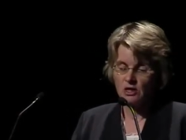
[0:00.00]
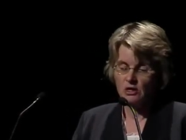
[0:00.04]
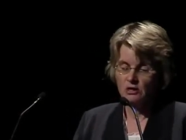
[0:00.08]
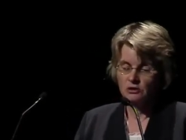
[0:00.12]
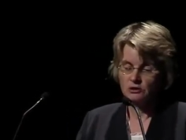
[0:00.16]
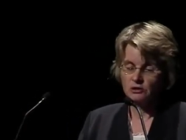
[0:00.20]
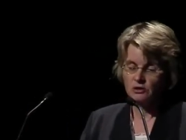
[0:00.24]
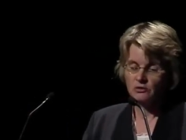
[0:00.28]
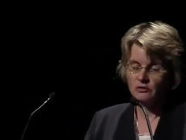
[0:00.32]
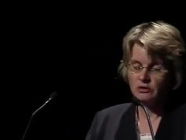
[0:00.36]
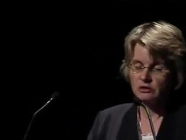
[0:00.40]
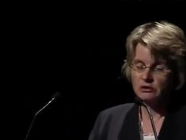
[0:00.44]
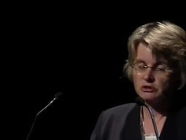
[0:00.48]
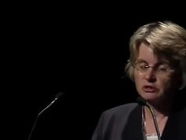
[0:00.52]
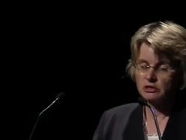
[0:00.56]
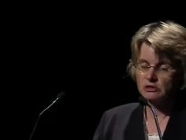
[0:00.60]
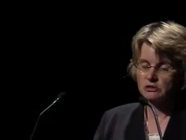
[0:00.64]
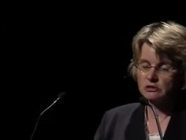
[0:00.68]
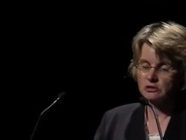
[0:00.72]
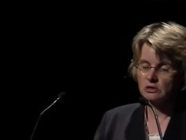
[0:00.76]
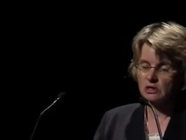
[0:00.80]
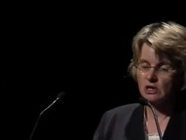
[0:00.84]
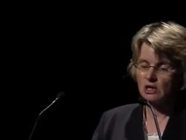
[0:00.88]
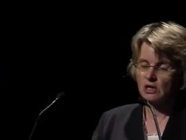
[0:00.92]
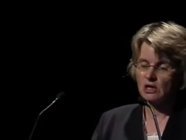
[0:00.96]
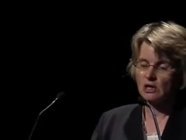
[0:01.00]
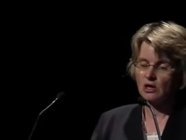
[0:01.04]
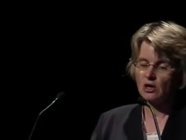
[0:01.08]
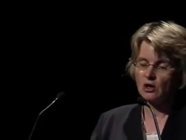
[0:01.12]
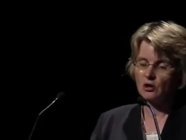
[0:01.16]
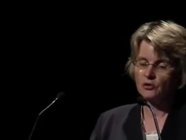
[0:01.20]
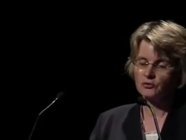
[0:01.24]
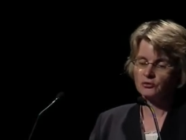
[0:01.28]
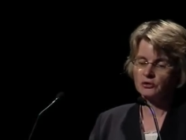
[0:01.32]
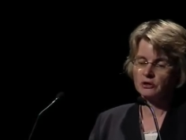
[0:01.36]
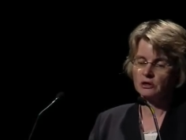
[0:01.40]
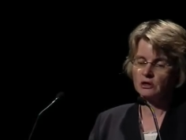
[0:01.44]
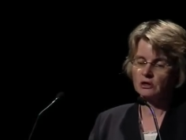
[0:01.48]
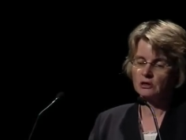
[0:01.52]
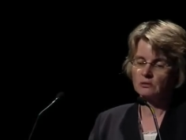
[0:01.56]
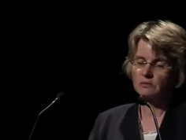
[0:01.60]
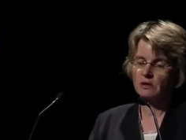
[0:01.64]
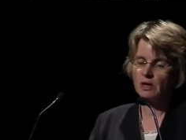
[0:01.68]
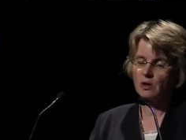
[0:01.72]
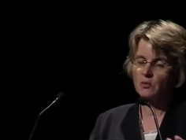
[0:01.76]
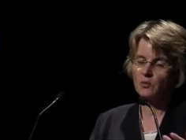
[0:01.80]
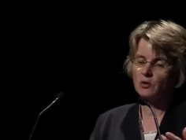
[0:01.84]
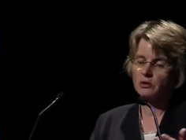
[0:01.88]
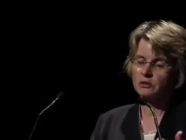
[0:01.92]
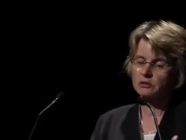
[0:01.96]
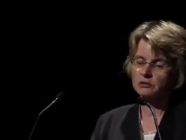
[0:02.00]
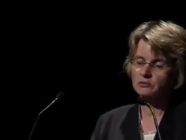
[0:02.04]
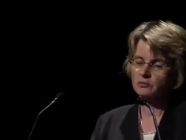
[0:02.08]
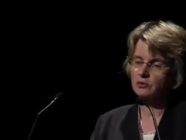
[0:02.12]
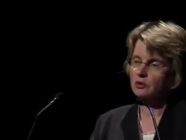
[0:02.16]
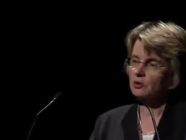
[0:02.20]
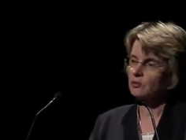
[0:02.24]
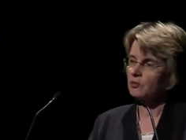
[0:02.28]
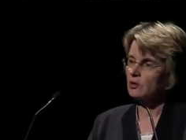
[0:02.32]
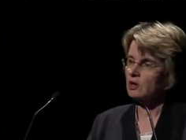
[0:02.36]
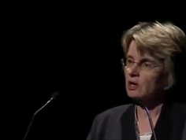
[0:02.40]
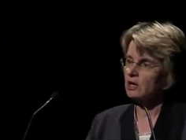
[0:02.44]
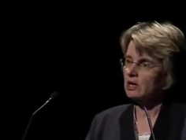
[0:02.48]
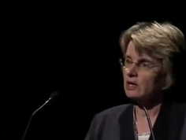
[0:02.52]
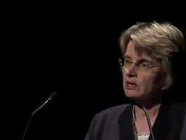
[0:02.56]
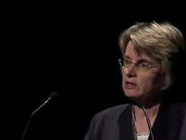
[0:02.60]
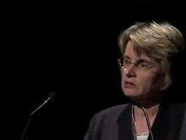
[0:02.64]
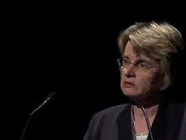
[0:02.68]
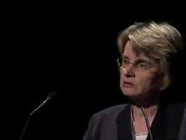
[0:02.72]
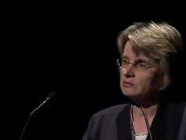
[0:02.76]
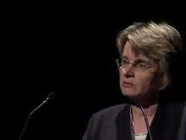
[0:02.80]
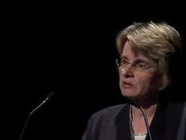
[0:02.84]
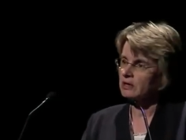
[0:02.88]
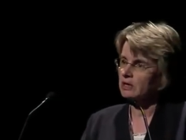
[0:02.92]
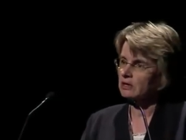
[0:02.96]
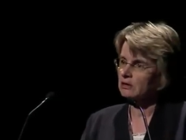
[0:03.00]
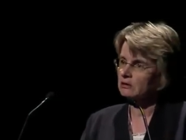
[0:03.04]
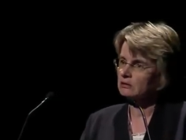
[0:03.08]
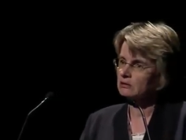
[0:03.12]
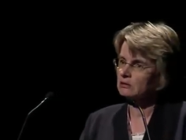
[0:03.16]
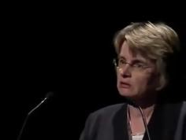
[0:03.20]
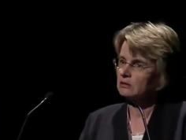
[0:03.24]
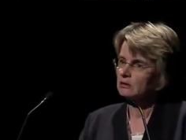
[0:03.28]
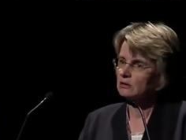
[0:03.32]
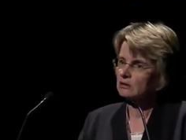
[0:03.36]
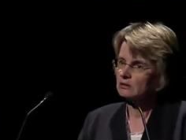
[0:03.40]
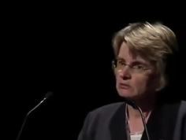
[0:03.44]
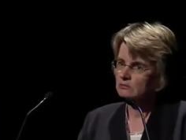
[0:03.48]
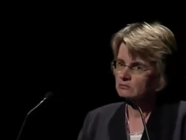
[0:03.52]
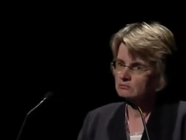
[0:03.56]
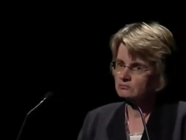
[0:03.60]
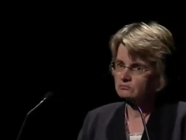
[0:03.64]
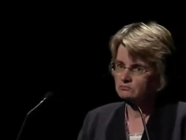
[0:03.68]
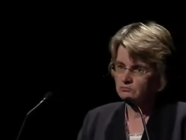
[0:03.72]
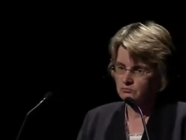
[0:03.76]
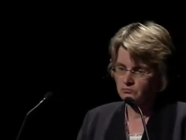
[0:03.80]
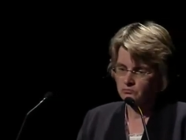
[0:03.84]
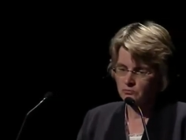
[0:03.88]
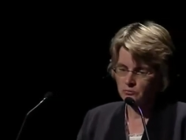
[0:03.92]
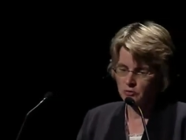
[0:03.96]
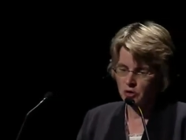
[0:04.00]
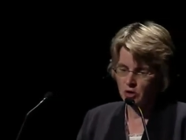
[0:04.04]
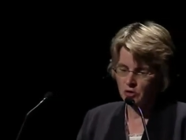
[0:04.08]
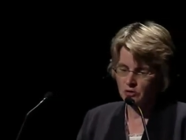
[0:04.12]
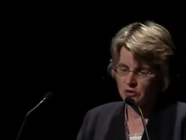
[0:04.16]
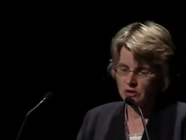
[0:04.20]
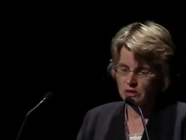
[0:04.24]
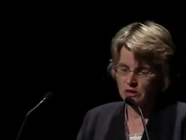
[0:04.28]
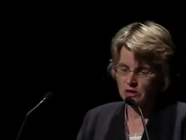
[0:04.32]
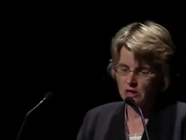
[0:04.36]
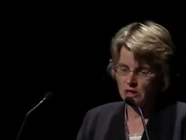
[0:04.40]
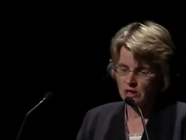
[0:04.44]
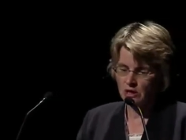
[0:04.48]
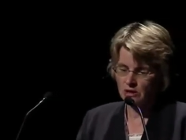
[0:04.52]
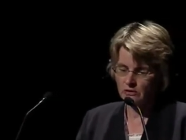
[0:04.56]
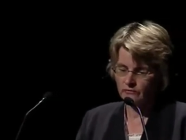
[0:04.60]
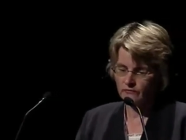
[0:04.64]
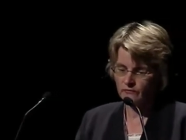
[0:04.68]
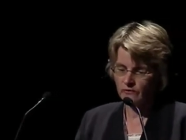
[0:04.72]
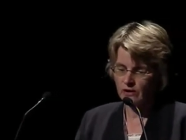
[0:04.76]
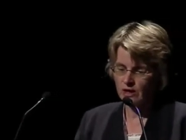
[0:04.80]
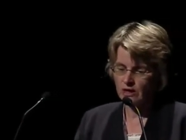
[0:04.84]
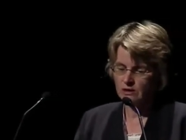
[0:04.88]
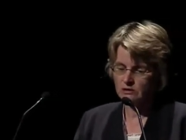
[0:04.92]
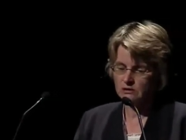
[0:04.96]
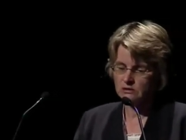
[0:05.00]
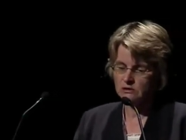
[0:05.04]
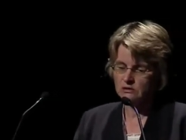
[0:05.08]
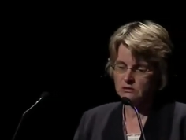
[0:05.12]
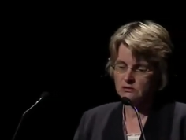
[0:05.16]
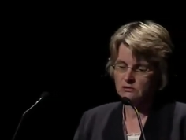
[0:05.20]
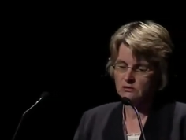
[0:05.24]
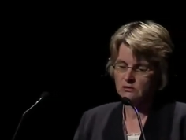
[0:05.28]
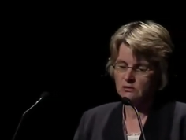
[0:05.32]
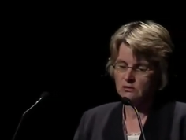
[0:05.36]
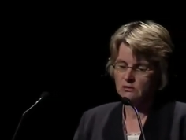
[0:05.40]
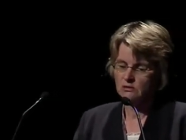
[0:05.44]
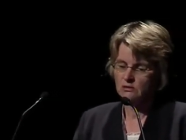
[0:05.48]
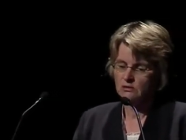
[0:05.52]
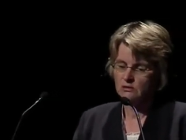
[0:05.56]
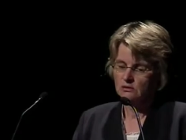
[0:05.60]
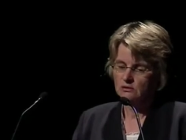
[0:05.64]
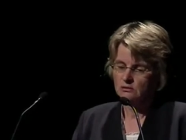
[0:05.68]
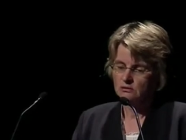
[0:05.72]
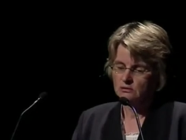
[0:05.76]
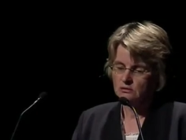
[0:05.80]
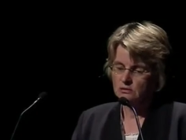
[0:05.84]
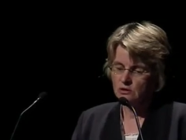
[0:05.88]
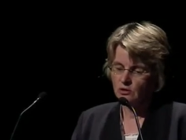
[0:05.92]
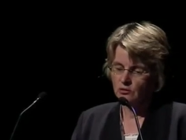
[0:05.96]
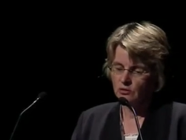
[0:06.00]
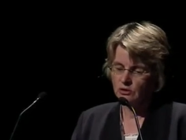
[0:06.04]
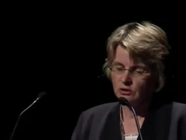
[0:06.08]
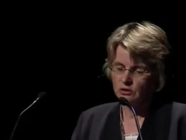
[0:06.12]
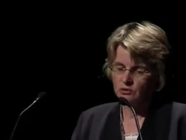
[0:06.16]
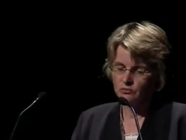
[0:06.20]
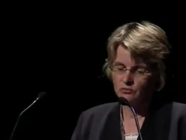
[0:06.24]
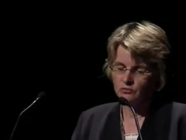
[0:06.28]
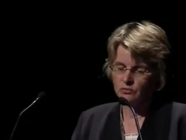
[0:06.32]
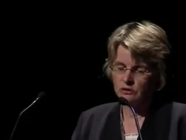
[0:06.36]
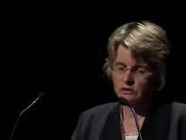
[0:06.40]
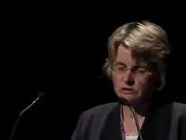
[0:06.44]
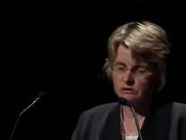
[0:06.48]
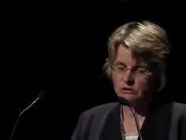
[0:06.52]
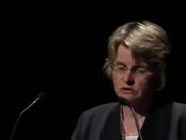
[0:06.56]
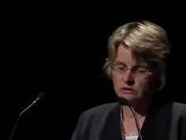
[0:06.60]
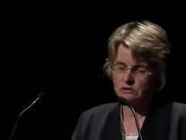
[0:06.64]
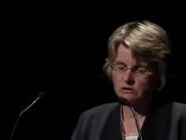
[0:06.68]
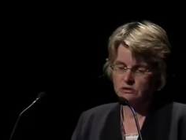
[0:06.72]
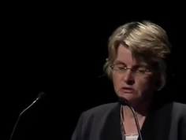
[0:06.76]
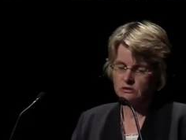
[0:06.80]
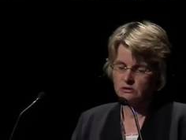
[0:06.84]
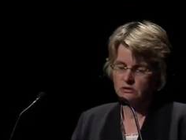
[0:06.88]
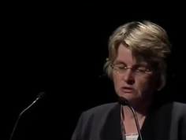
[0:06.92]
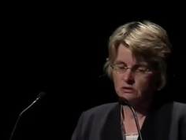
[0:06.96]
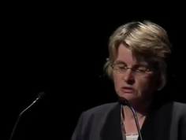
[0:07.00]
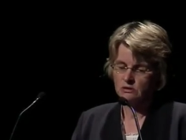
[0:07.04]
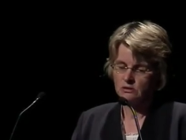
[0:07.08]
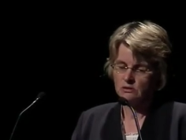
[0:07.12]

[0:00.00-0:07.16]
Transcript: So there's just a whole thing here about what is required, about knowing your artifacts, knowing your risks,